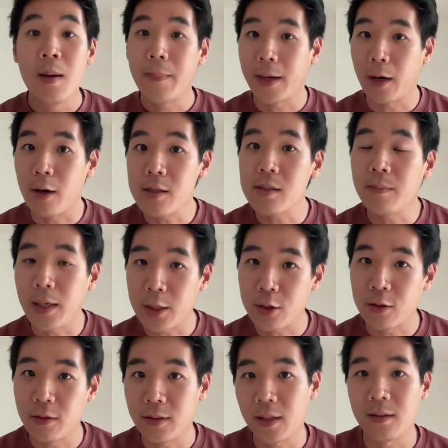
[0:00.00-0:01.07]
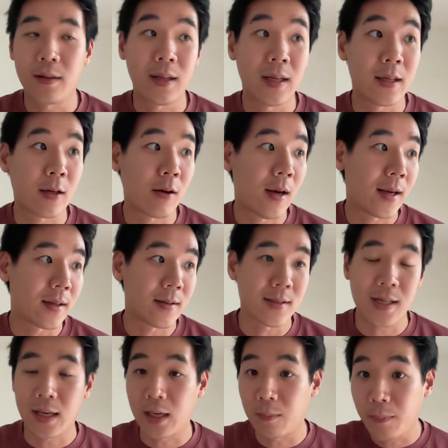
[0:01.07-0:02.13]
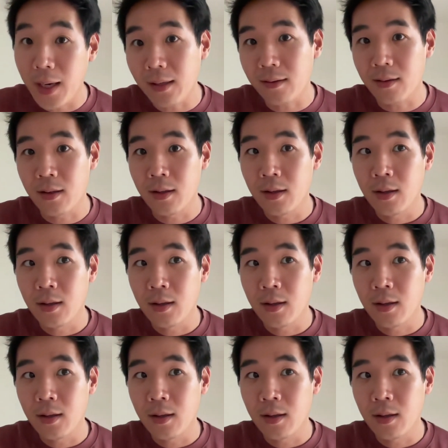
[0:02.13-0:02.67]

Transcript: but also make sure that the data collectors getting paid,